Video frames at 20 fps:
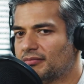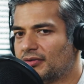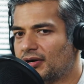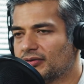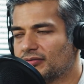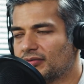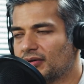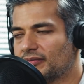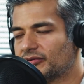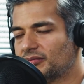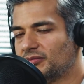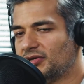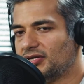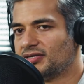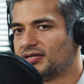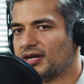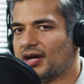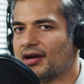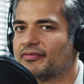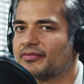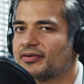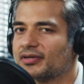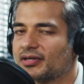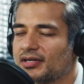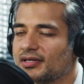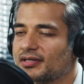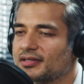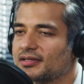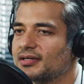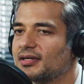although I'm from East
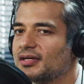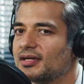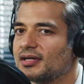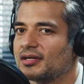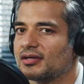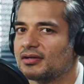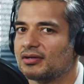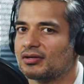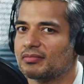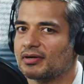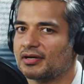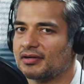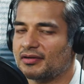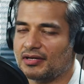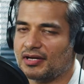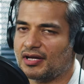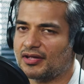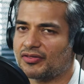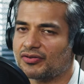Africa, you know, my